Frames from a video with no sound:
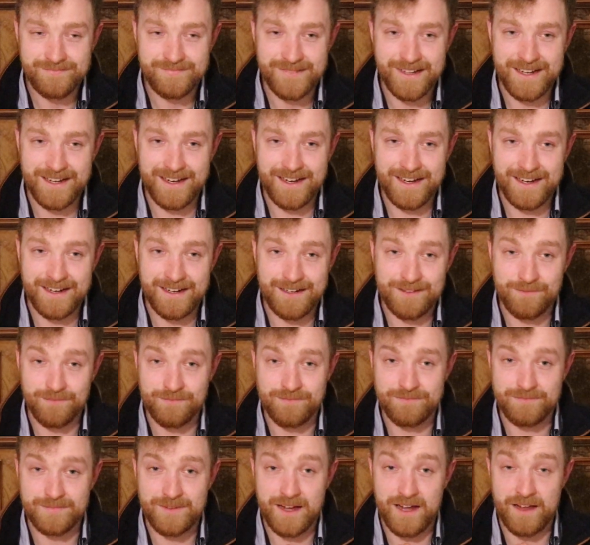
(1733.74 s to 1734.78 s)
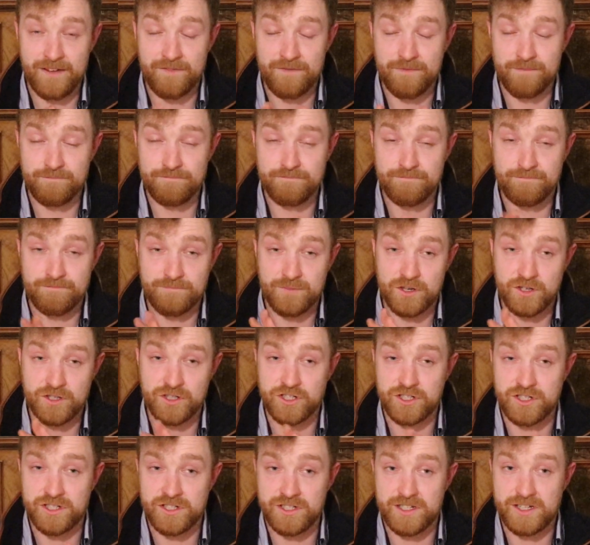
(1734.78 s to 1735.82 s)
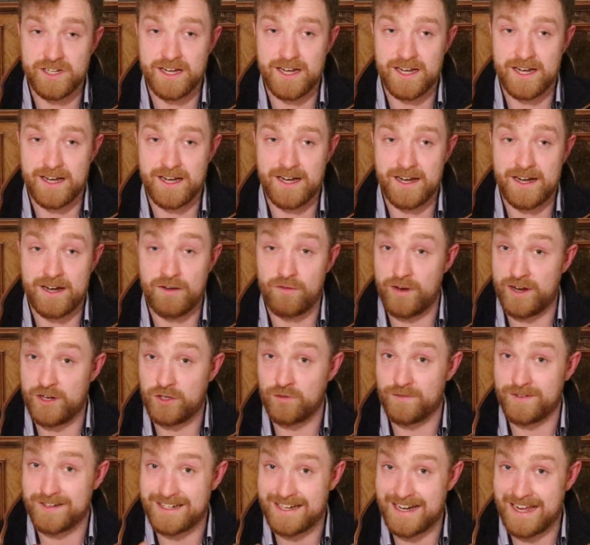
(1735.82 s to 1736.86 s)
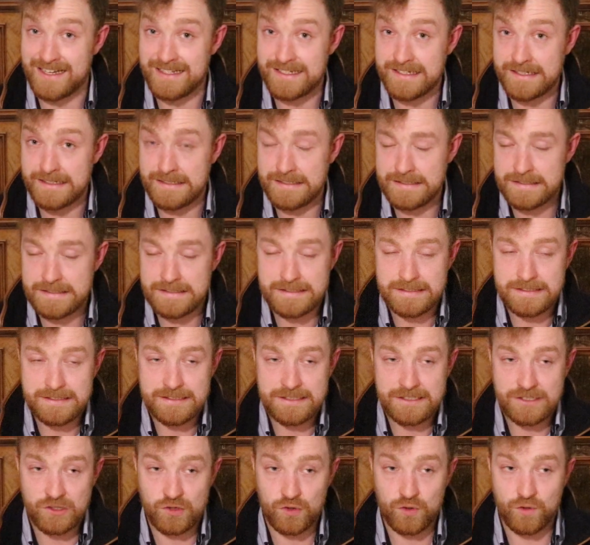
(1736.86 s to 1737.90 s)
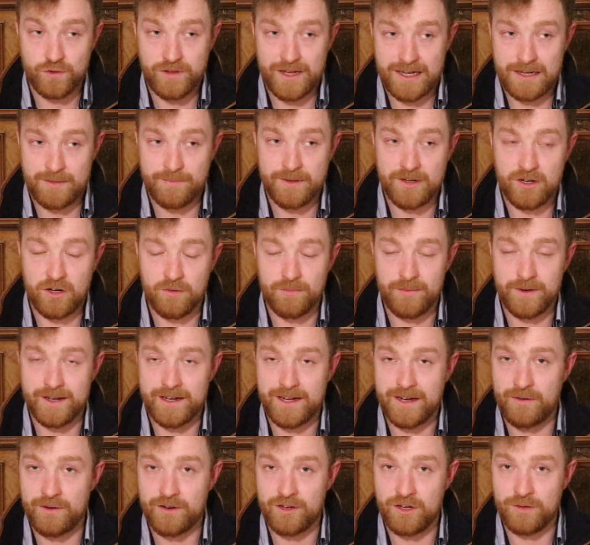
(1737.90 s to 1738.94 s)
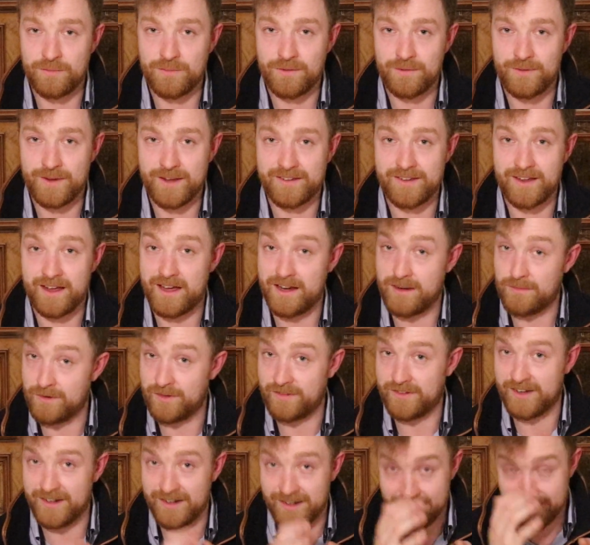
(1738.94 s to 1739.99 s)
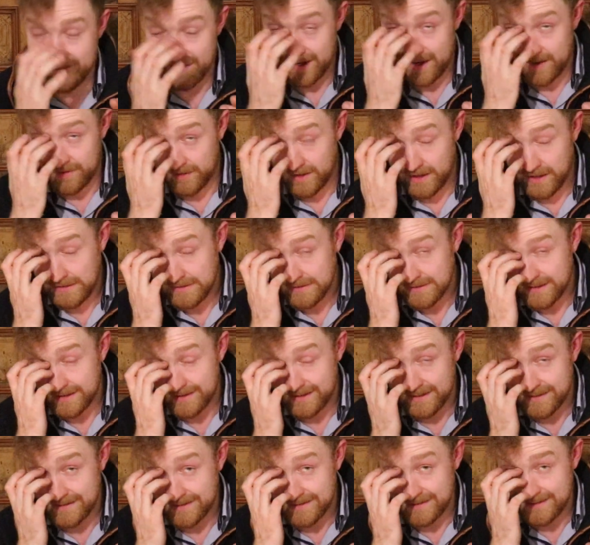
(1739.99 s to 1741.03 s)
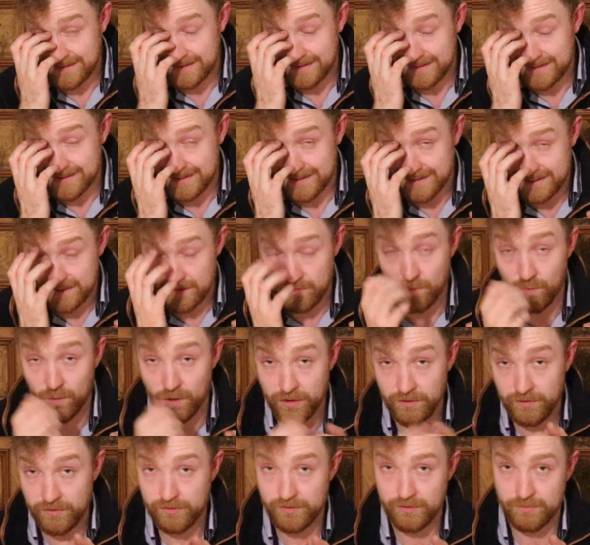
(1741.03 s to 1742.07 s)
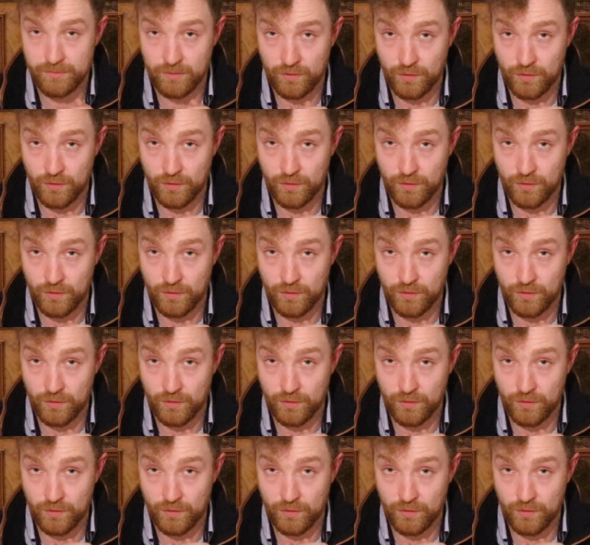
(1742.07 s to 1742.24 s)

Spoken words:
I purchased a Range Rover Classic, so that'll be coming now in a couple of weeks, and a Mercedes SL 1991, so